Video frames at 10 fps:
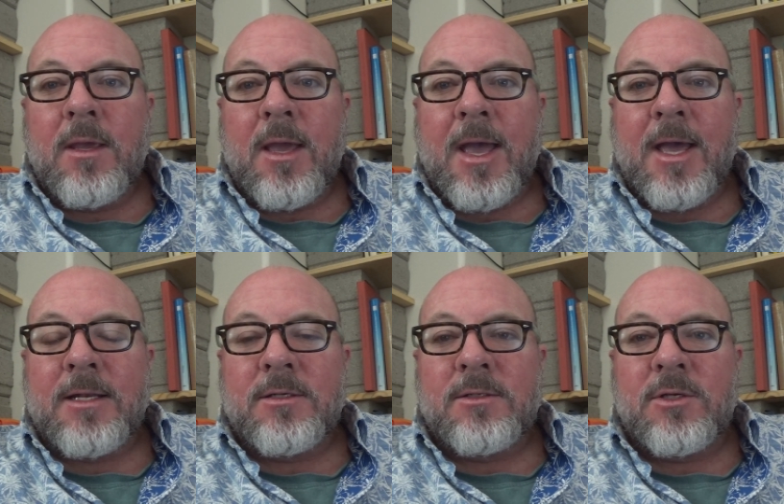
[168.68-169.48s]

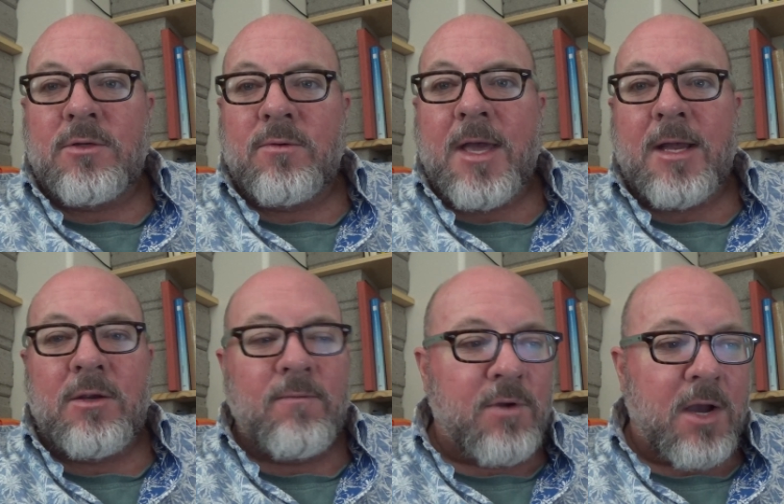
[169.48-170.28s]
And to do that,
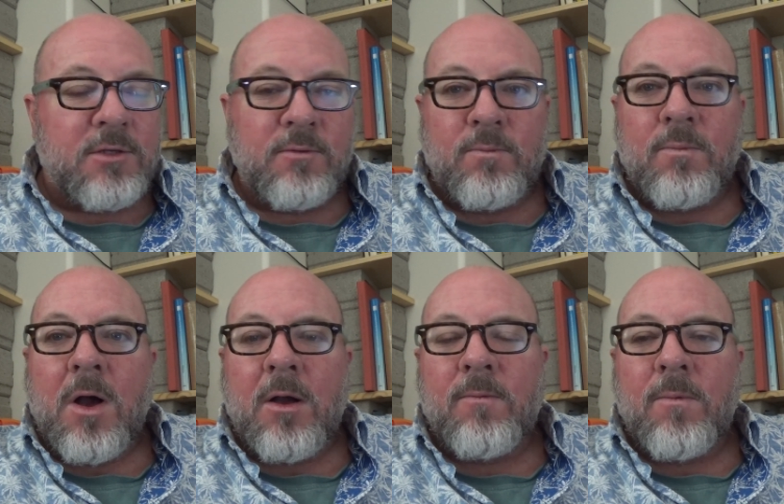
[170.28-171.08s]
you've got to
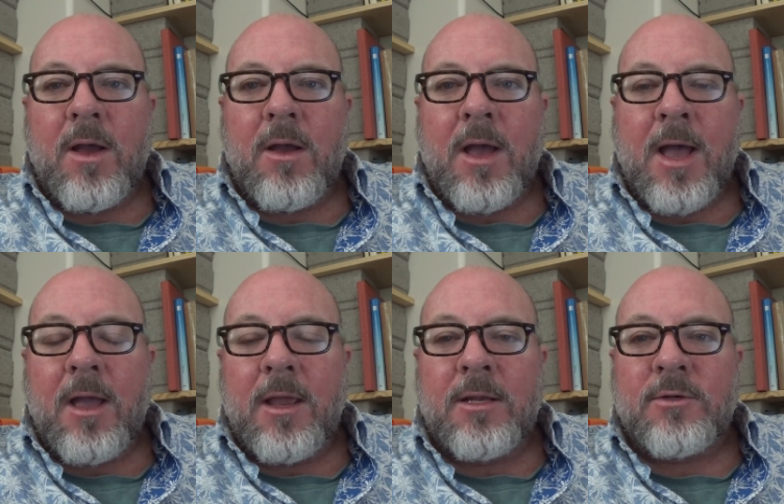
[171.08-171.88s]

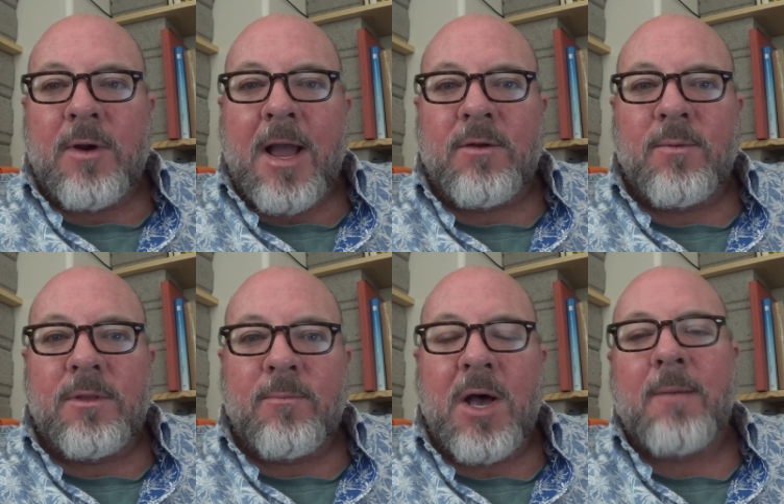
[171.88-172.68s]
uh, interact
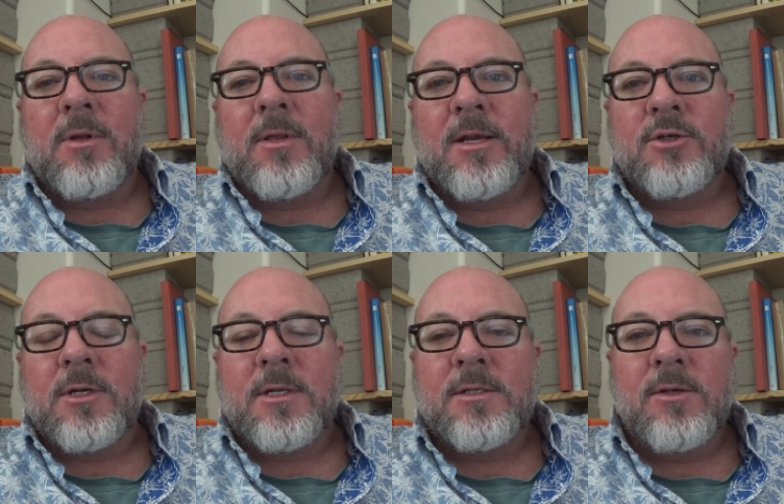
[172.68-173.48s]
with the
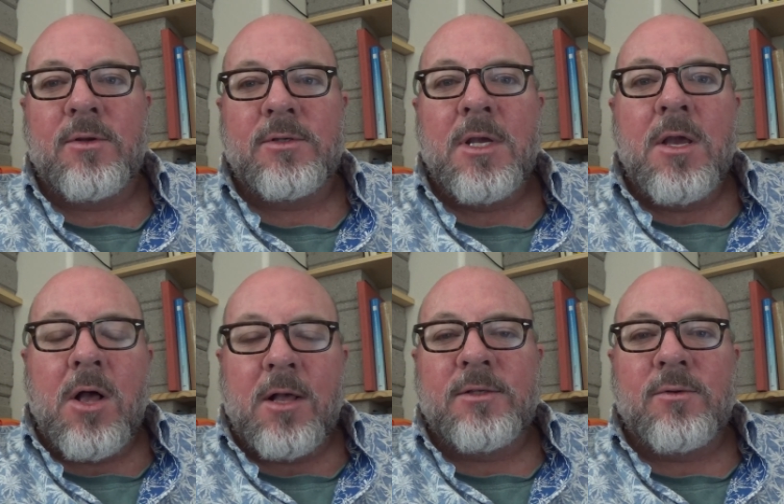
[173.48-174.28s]
population. And so there's
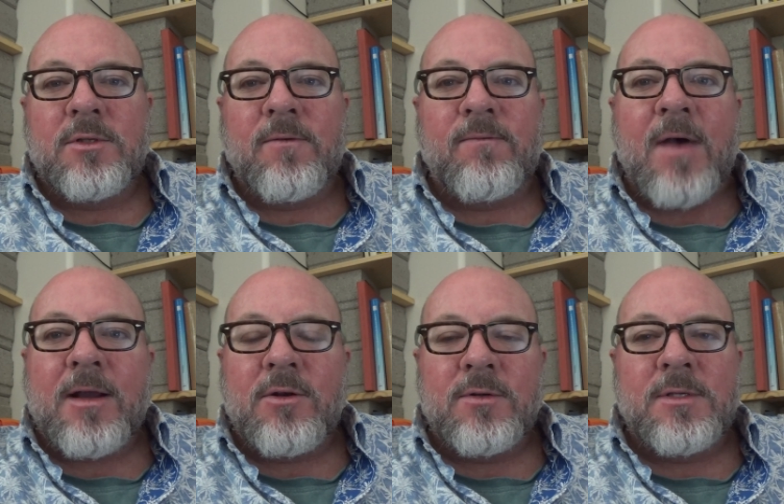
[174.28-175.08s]
all sorts of
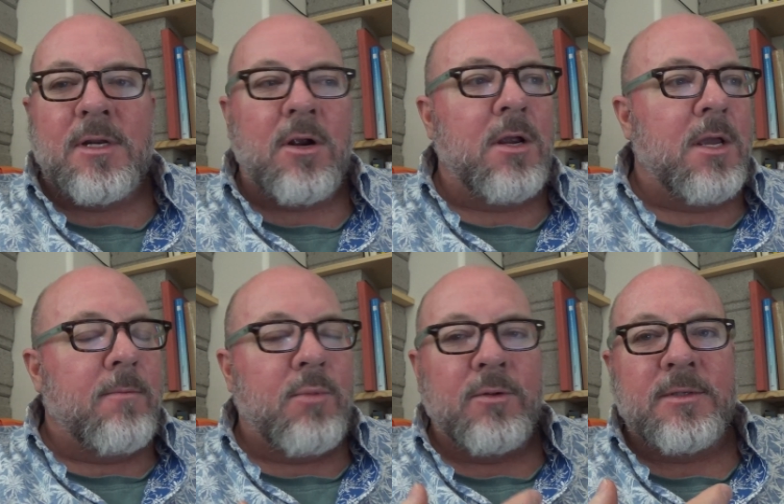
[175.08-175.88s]
factors that are
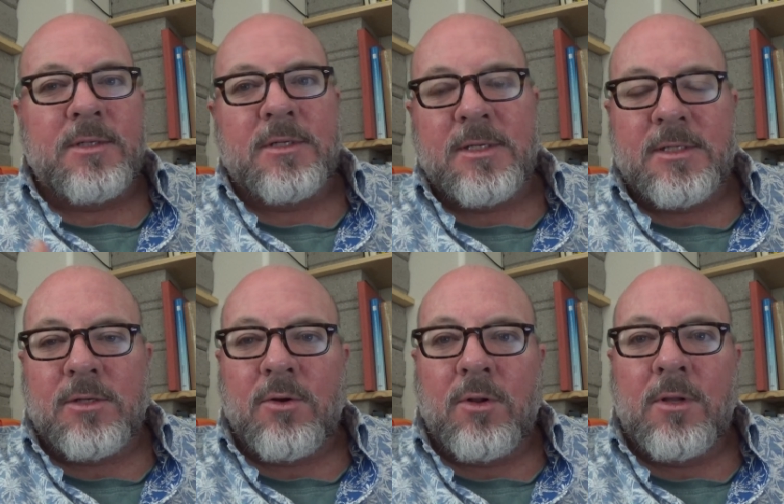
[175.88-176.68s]
both
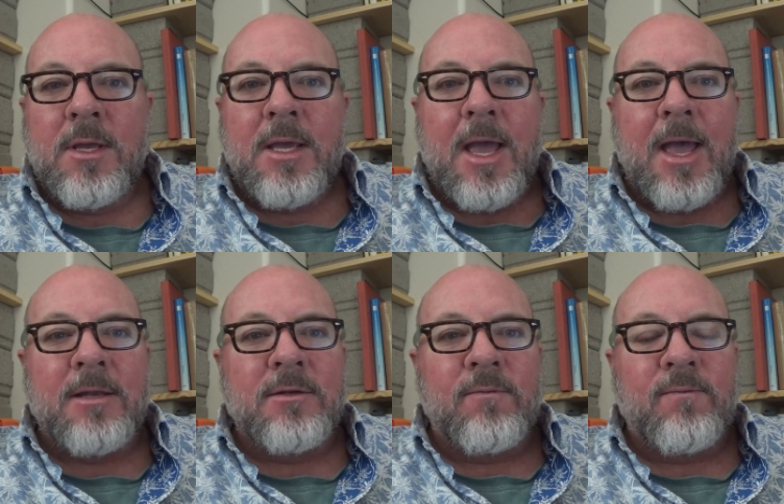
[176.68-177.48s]
statistical
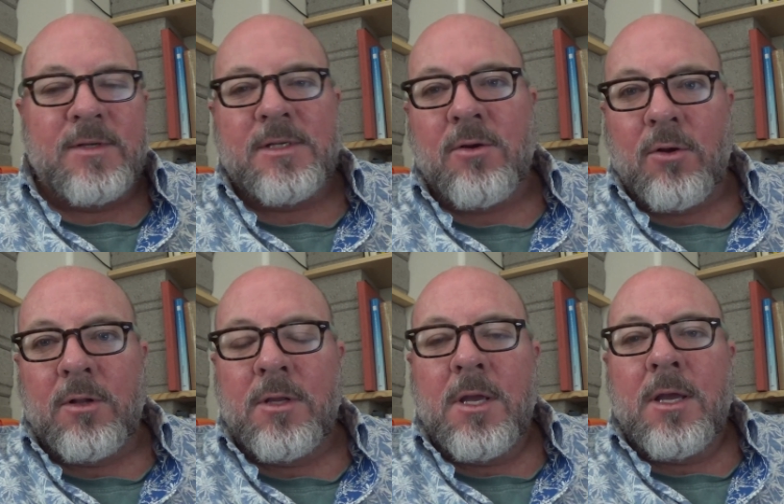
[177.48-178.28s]
and
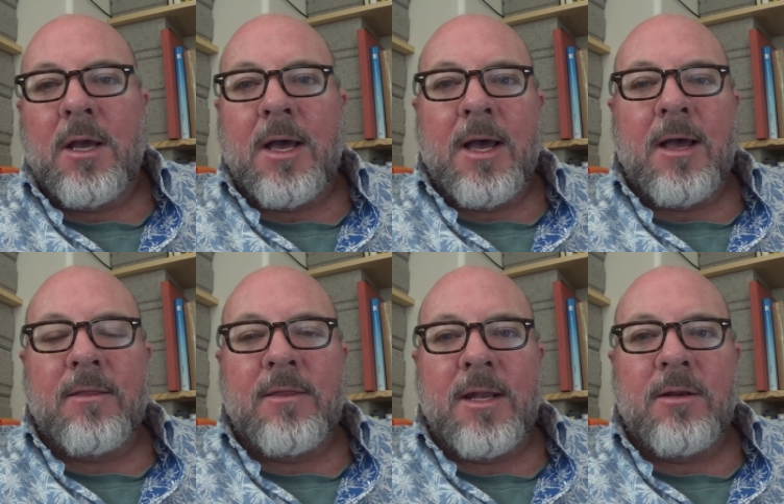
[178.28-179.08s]
physical uh,
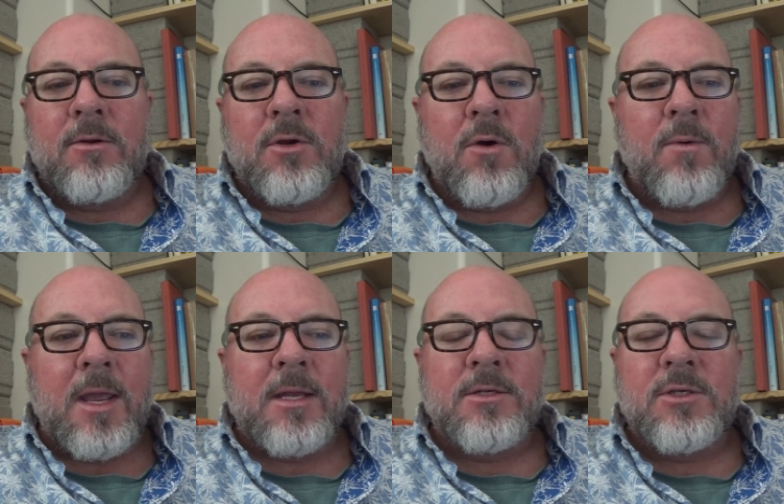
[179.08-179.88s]
that go
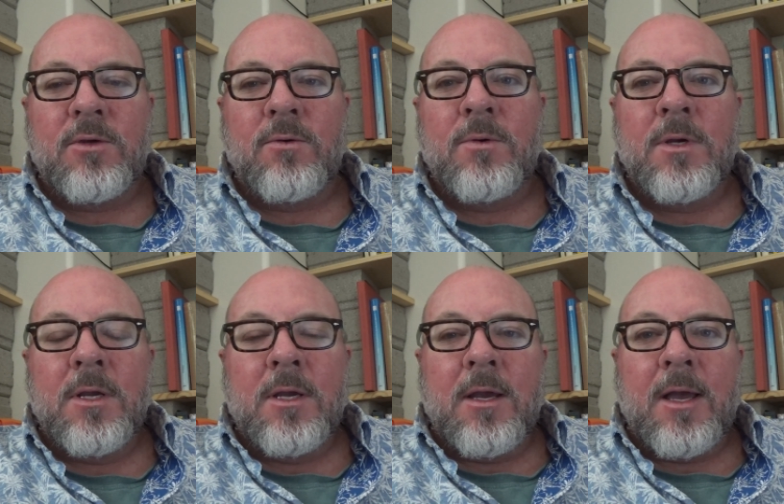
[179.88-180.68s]
into
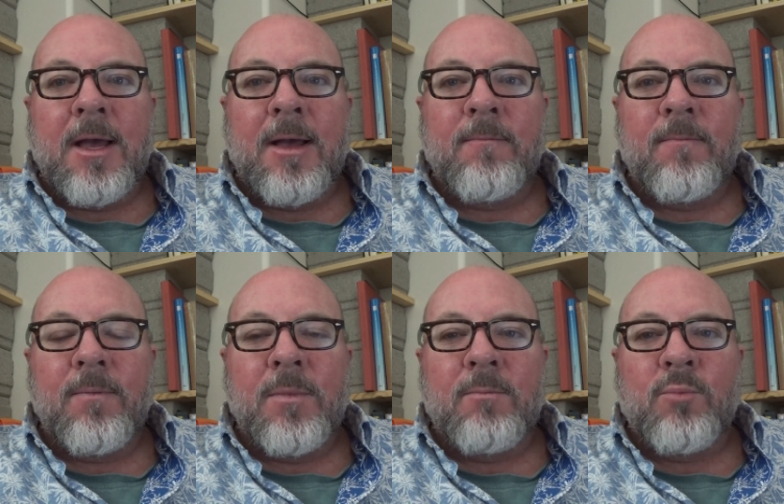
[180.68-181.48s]
um,
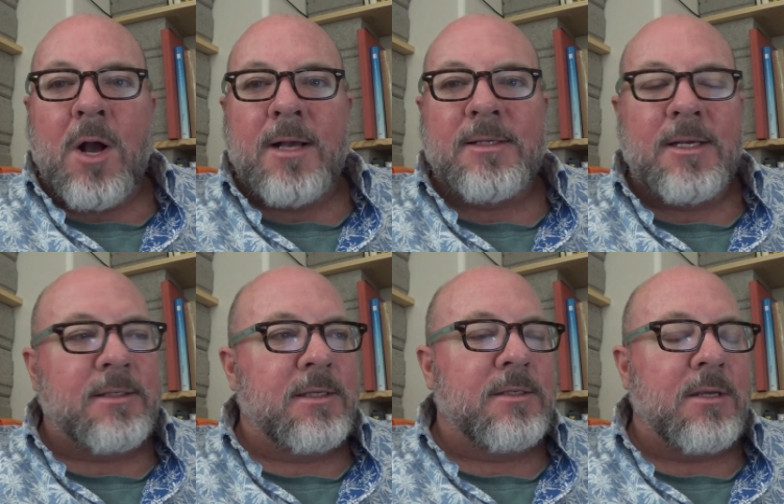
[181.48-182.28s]
the
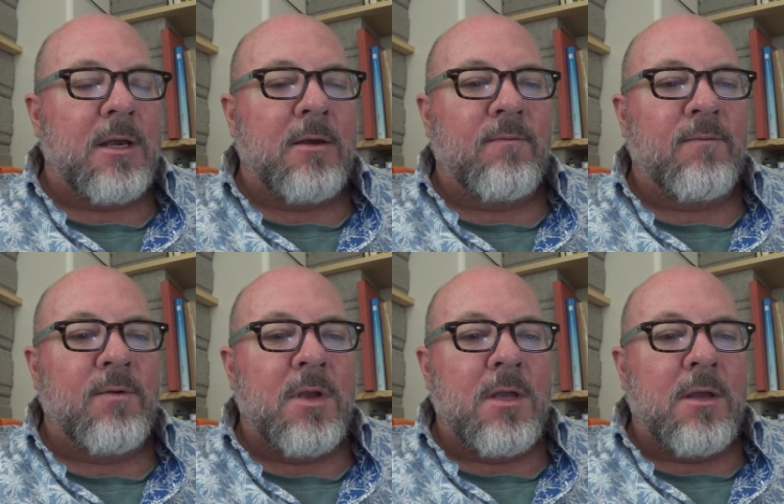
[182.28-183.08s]
processes
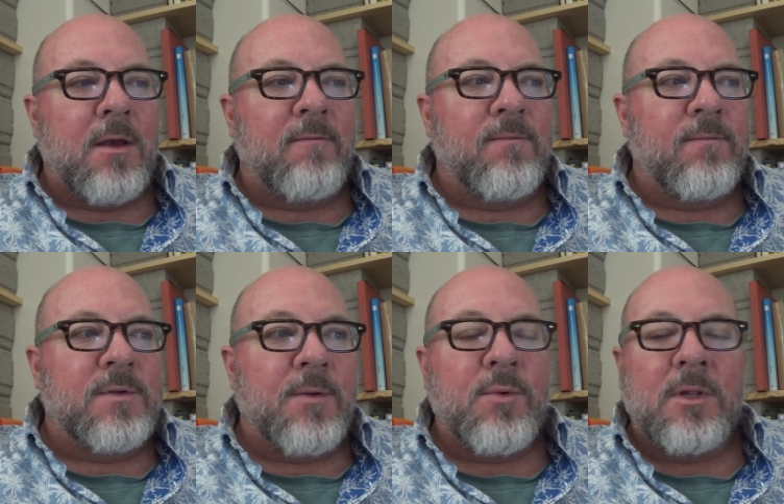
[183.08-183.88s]
of, of
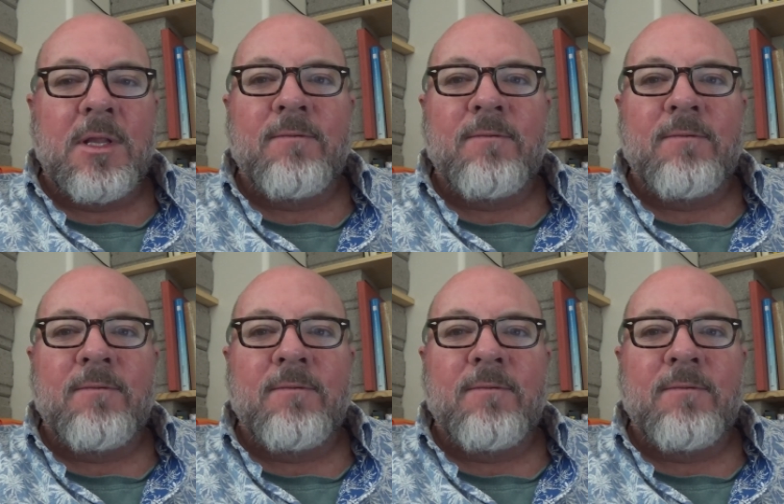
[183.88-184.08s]
someone